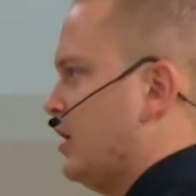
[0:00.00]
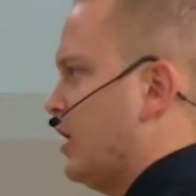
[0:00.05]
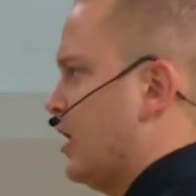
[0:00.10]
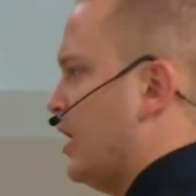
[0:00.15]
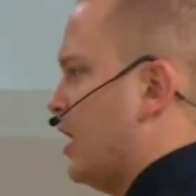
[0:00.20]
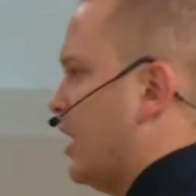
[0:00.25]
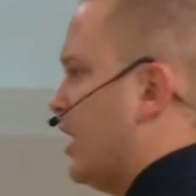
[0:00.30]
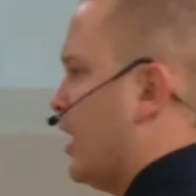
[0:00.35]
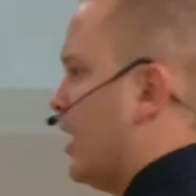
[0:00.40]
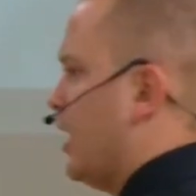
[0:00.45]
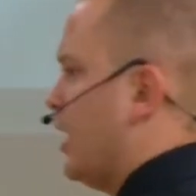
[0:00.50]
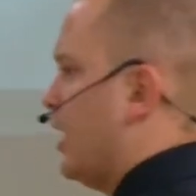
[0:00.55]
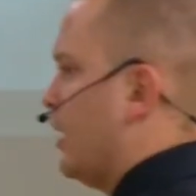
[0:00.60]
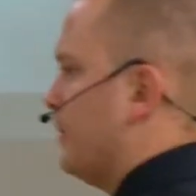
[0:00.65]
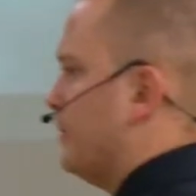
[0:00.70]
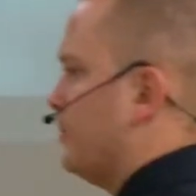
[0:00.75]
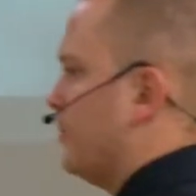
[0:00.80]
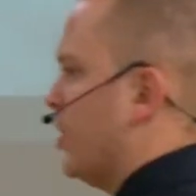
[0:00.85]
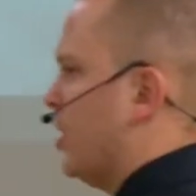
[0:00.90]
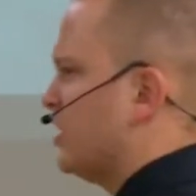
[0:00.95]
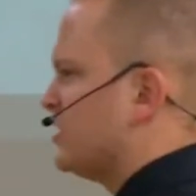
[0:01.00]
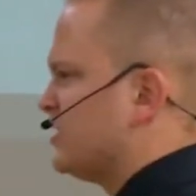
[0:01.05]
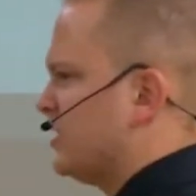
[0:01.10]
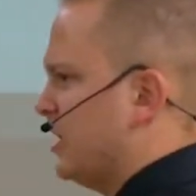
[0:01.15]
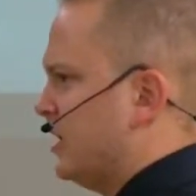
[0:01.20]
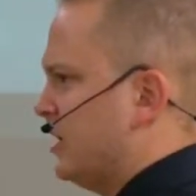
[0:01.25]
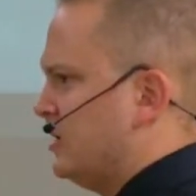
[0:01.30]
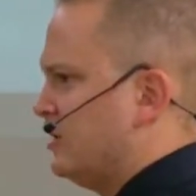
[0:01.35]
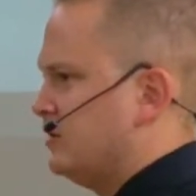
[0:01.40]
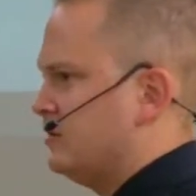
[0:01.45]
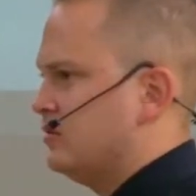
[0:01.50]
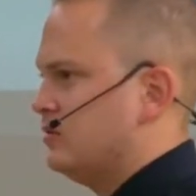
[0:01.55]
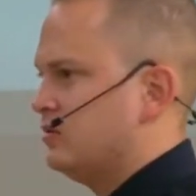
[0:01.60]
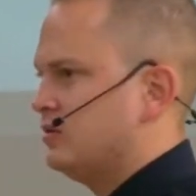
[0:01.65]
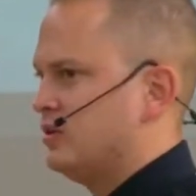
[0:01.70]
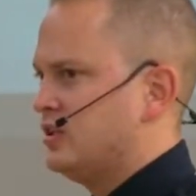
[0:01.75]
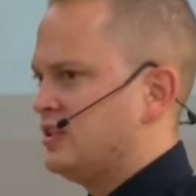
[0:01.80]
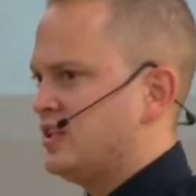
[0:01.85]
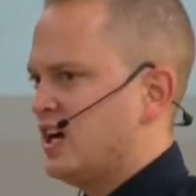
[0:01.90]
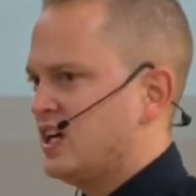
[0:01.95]
All of a sudden,
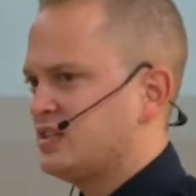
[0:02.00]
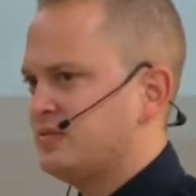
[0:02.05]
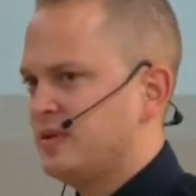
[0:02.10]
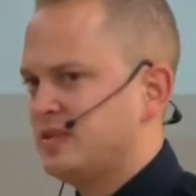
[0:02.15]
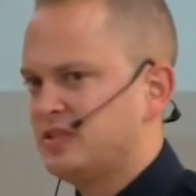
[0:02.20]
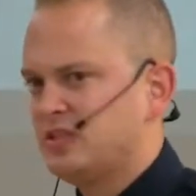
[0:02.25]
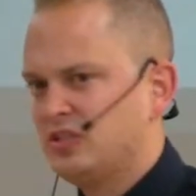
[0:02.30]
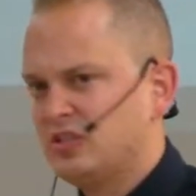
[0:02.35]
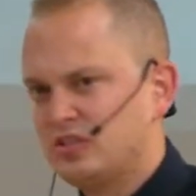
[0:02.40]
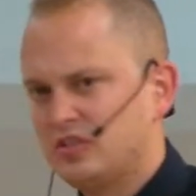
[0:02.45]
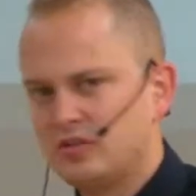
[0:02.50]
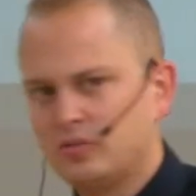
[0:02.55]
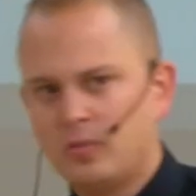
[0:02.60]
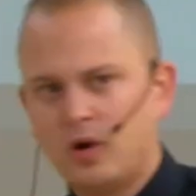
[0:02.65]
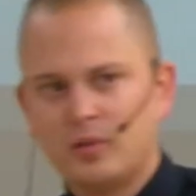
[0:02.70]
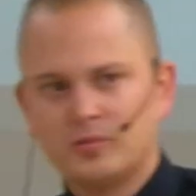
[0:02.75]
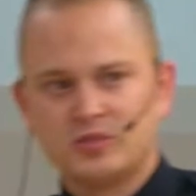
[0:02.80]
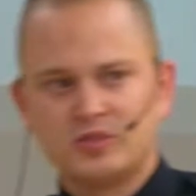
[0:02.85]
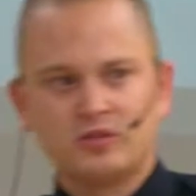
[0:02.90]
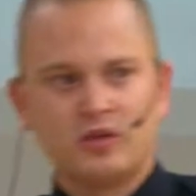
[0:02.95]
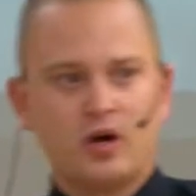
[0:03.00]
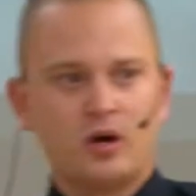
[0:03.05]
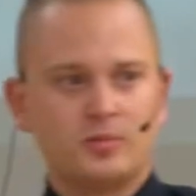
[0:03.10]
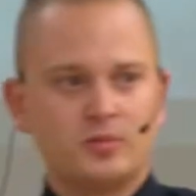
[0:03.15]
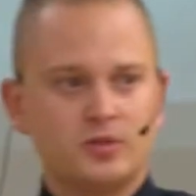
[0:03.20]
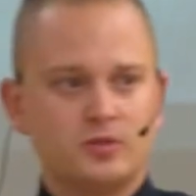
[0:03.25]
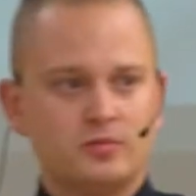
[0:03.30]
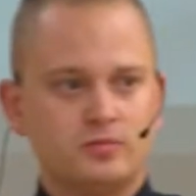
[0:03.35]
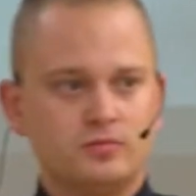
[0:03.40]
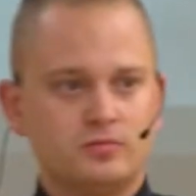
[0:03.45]
the text messages to mom stopped.